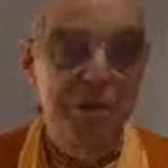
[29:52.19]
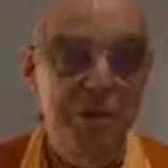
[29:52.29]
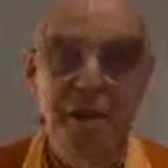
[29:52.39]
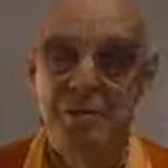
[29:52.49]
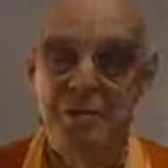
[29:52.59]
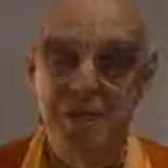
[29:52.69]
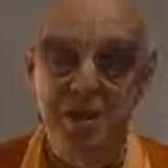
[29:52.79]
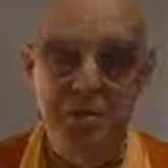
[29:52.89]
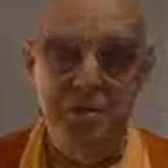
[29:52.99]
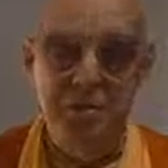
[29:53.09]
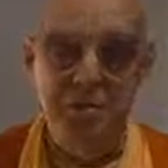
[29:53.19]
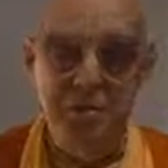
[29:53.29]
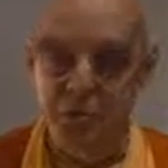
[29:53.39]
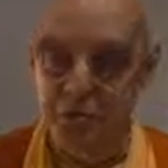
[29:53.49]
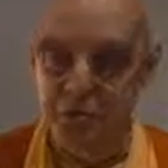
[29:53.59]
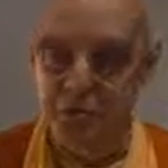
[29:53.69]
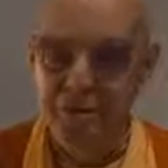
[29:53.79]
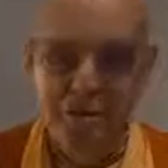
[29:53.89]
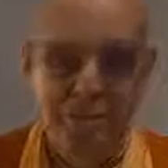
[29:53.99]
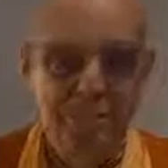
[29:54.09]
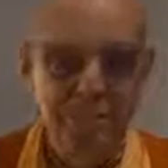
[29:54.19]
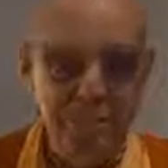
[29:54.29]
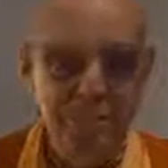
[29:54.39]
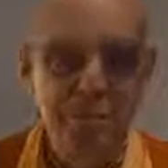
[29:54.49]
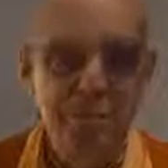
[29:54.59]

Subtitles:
a transformation of dirt. Please